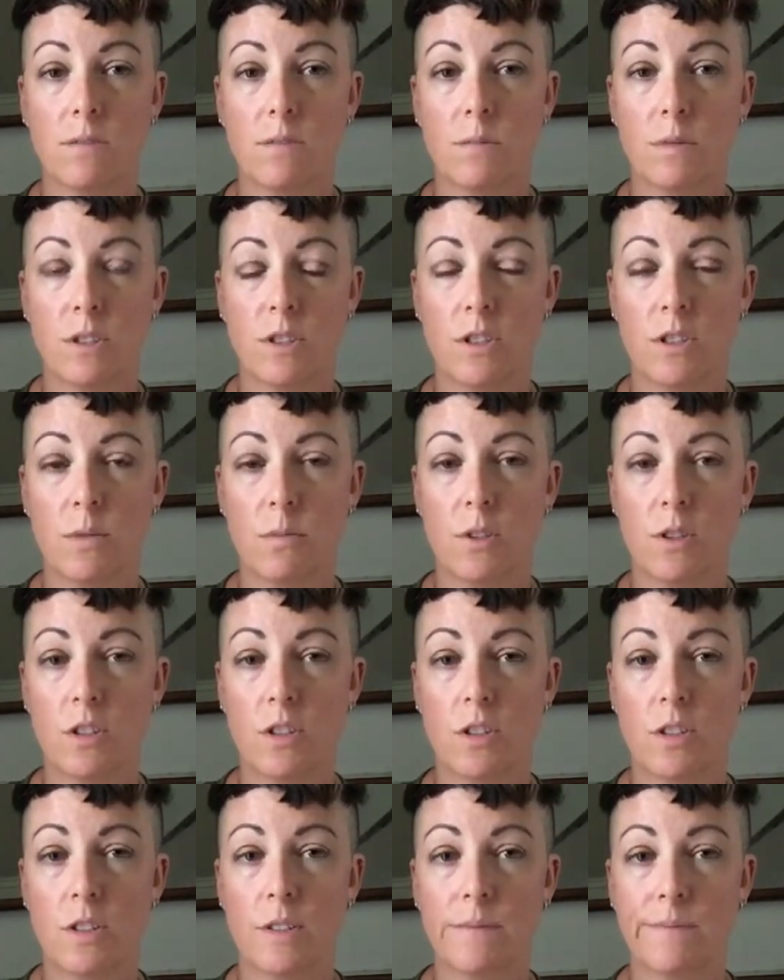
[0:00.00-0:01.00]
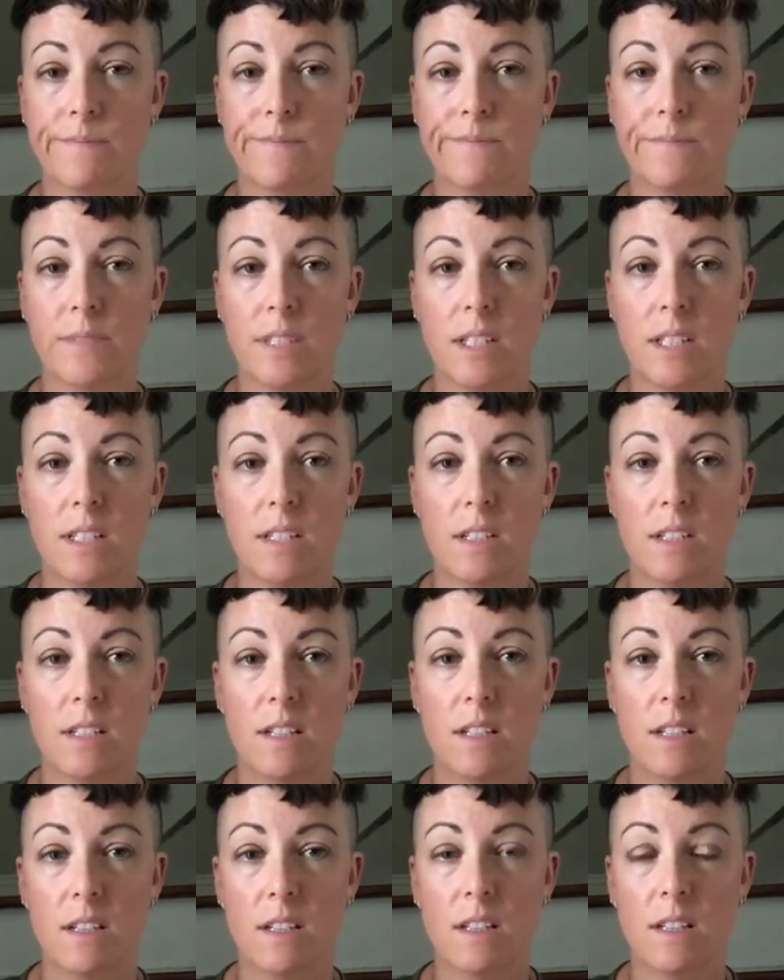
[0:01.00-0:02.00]
what's the word?
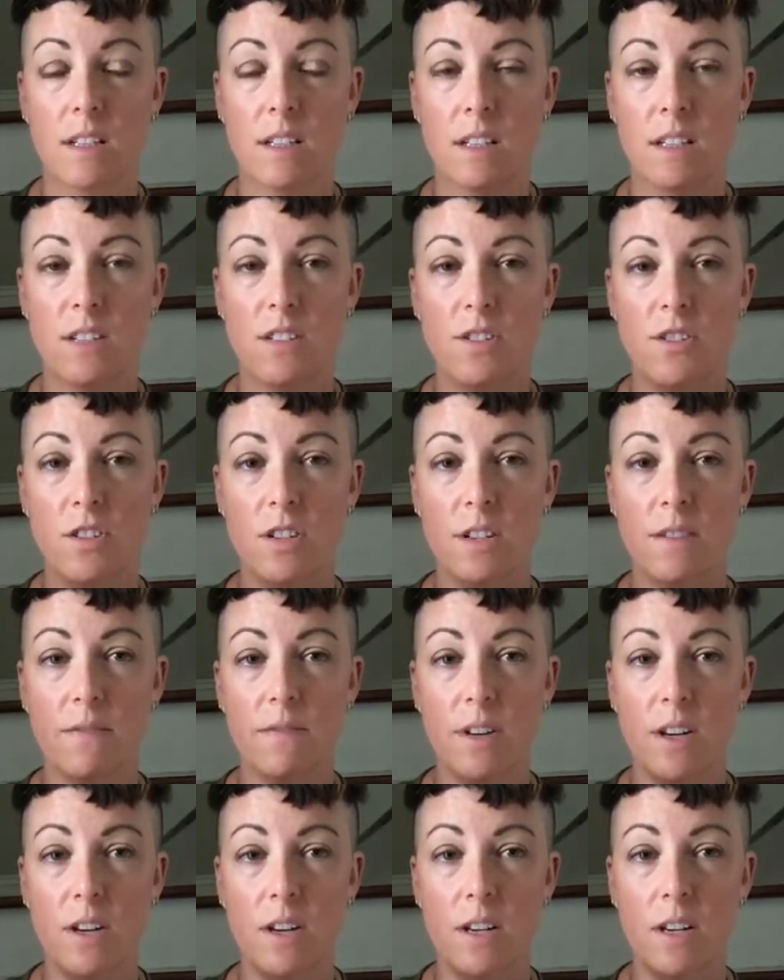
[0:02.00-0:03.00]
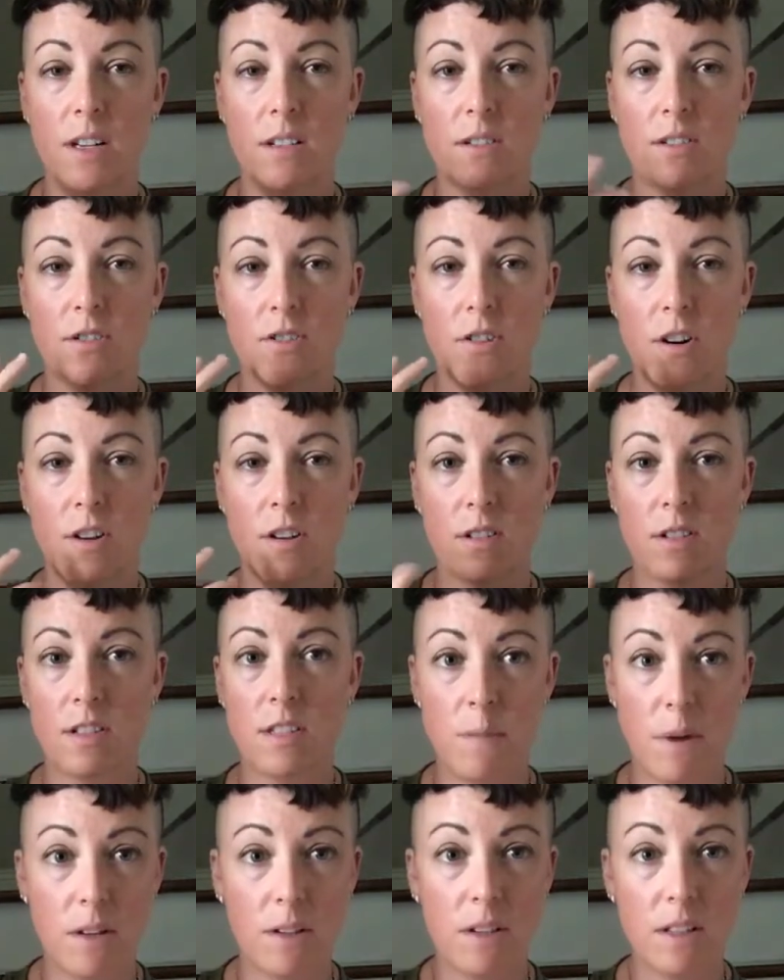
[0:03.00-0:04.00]
It's usually very strong
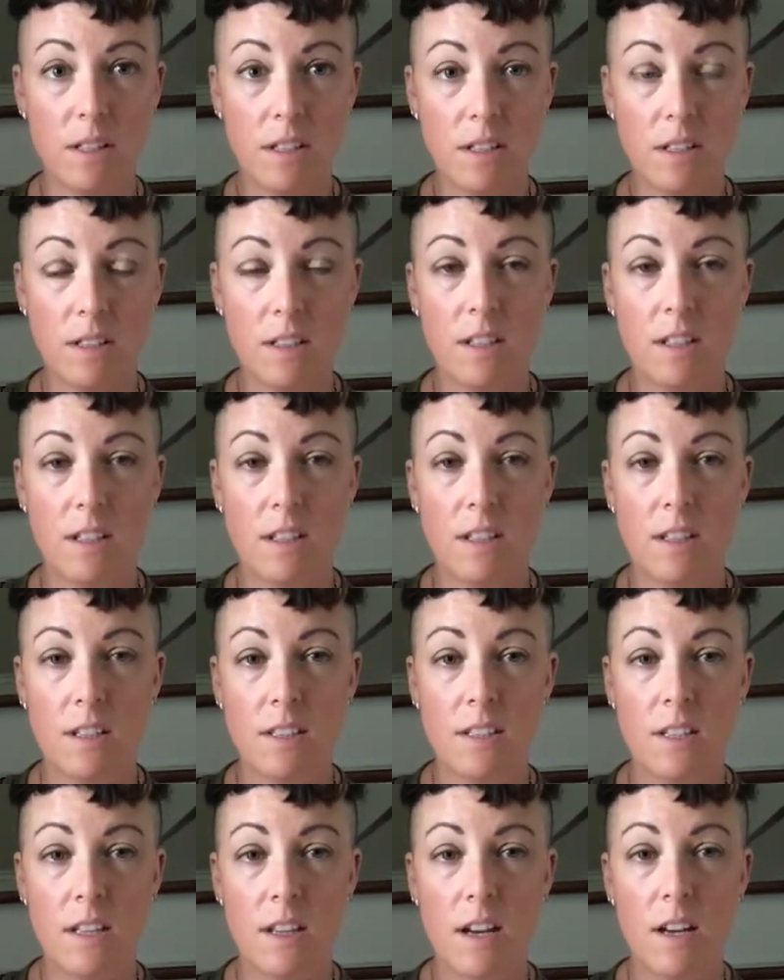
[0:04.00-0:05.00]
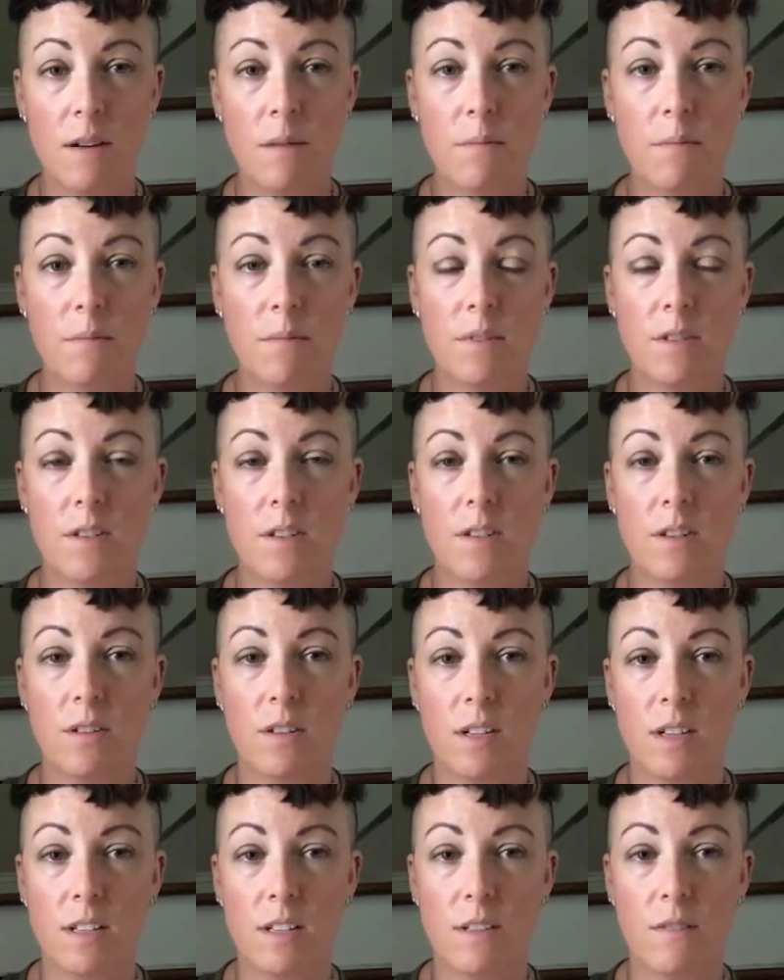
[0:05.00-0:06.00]
smelling to them,
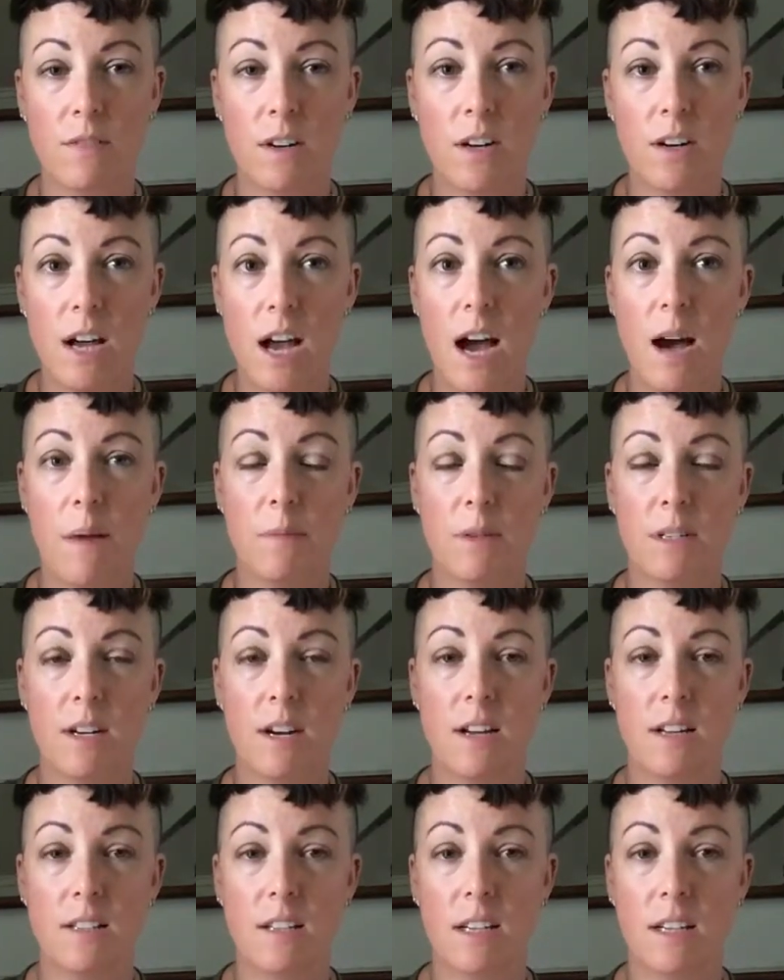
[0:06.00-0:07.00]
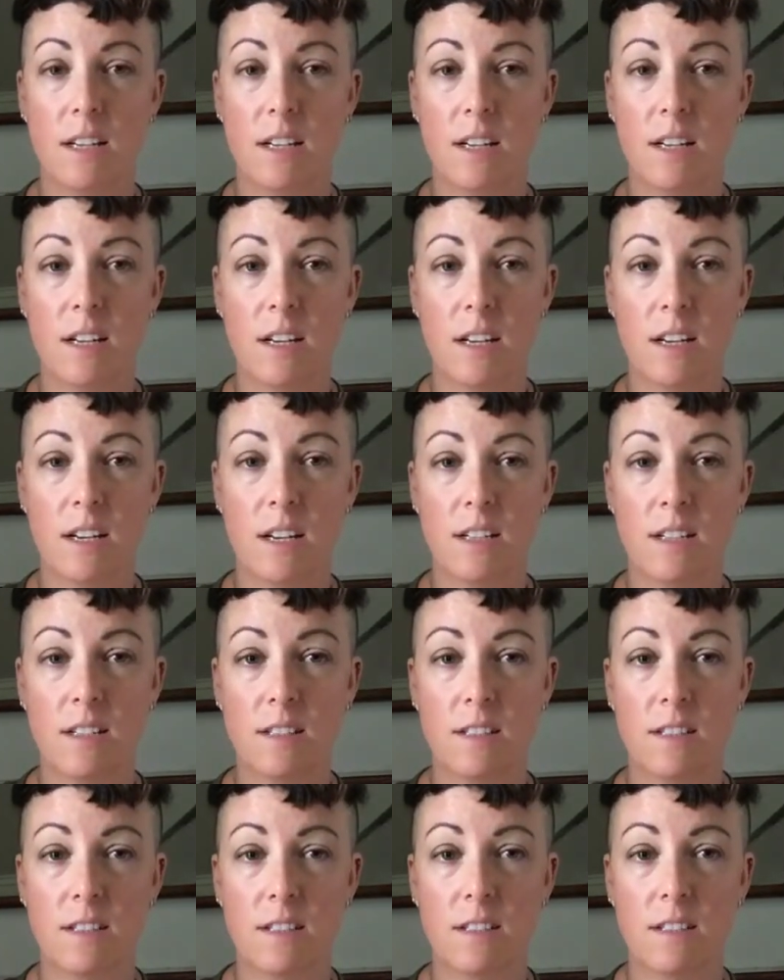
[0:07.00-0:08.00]
so it's very appetizing
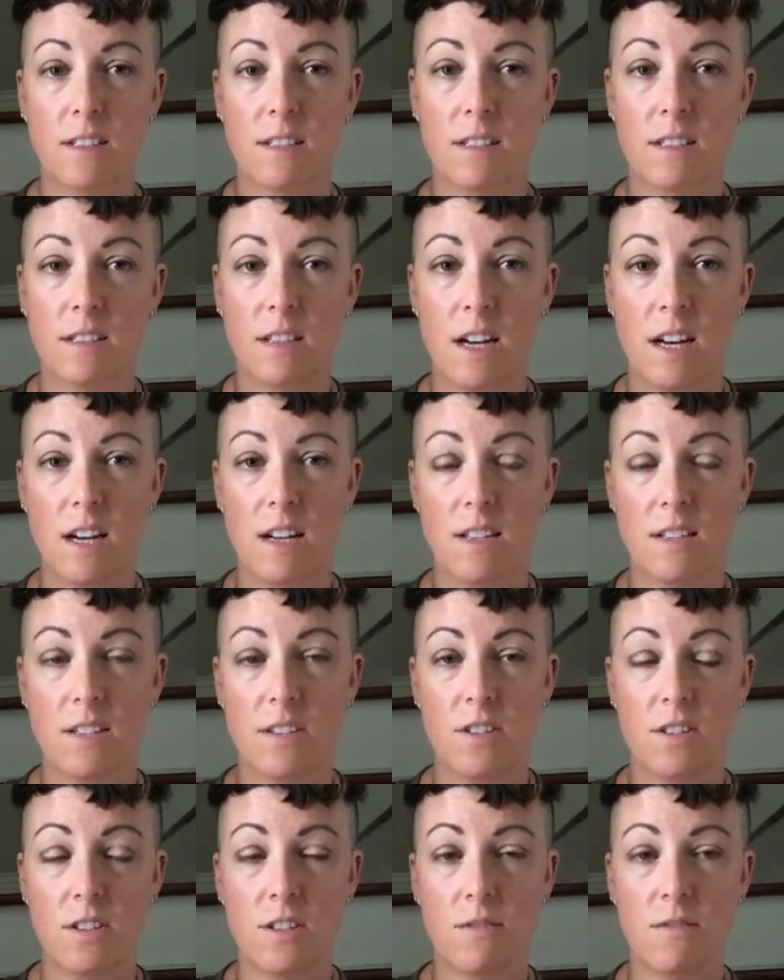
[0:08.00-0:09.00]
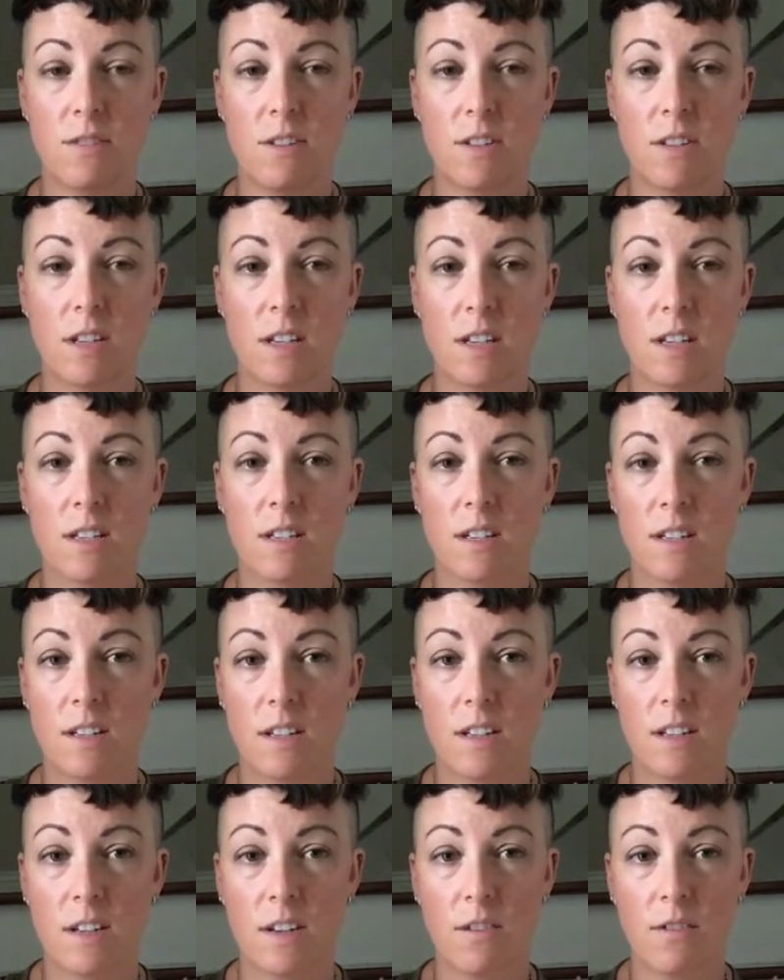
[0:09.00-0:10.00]
and has just a really
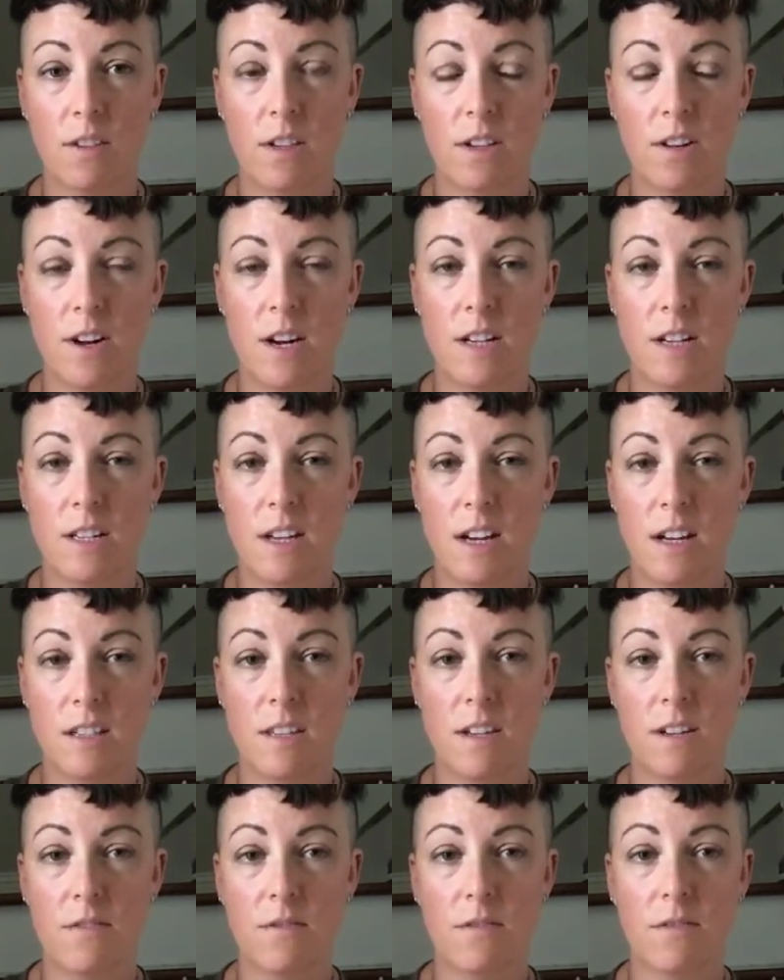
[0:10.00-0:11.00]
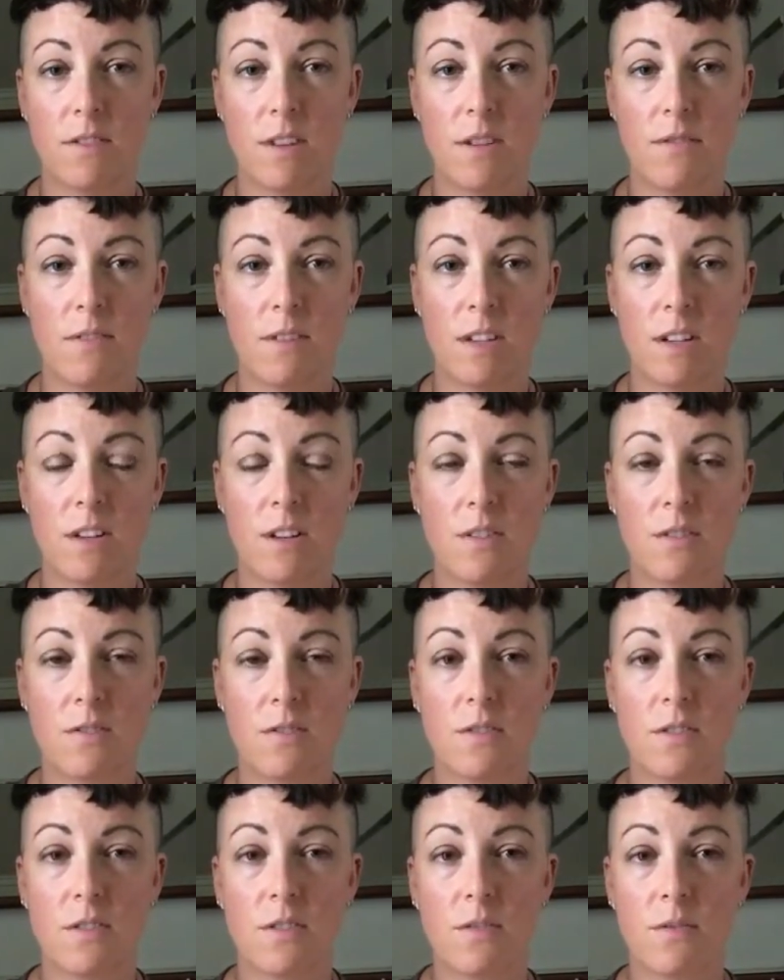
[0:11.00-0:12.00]
great taste. They really go
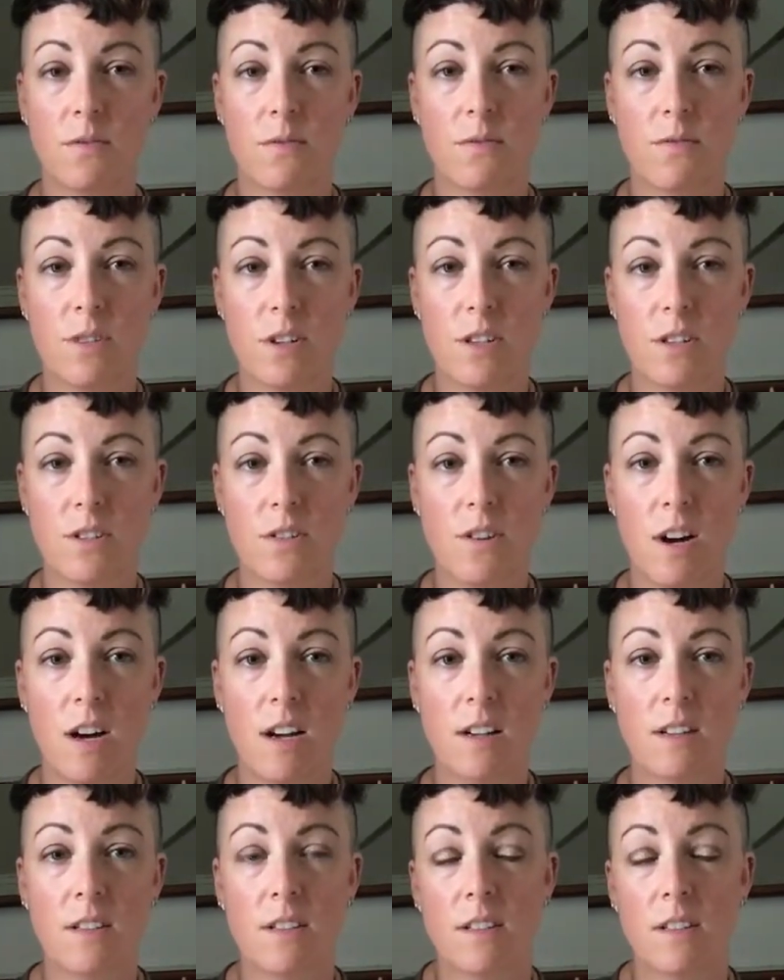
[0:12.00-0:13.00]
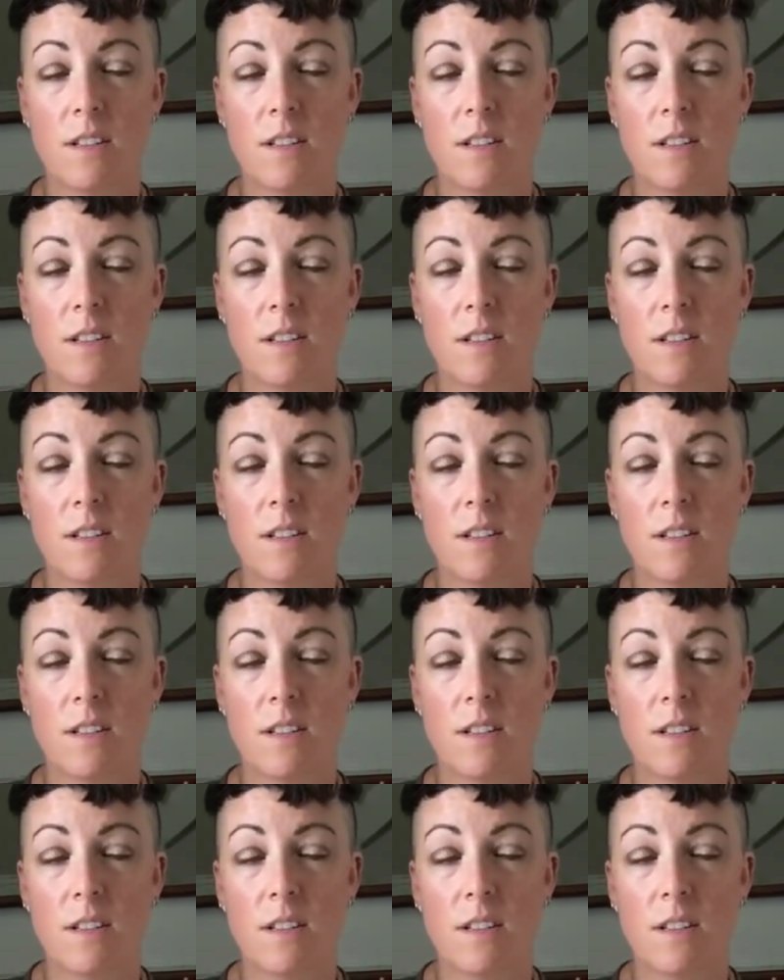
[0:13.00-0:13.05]
to freeze-dried